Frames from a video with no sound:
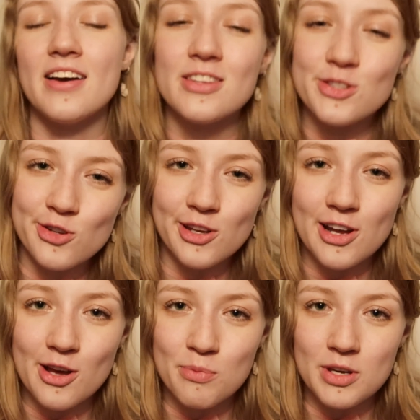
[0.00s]
It's really
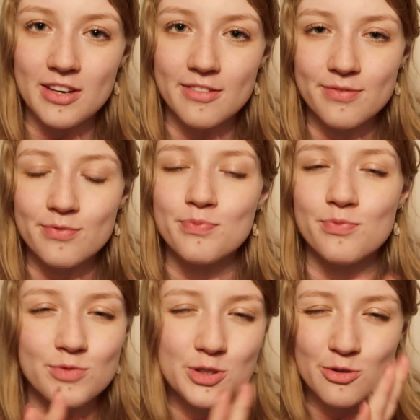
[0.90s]
going to help me
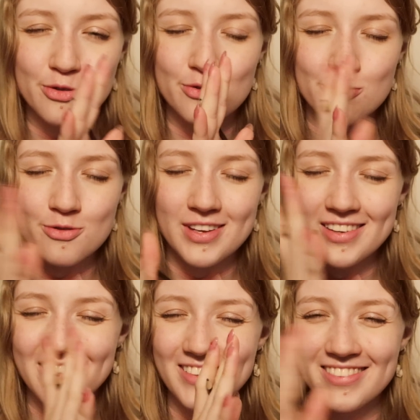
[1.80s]
sort of
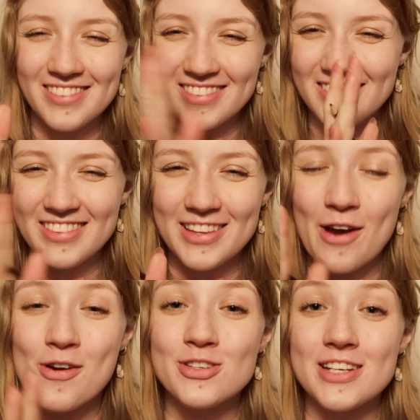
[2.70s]

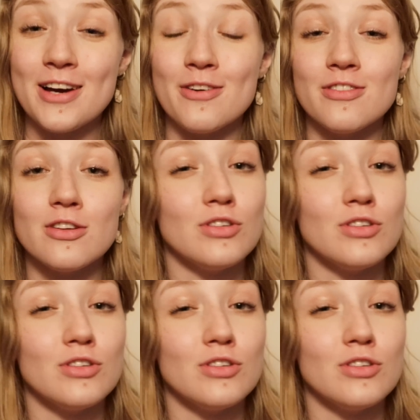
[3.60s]
narrow down the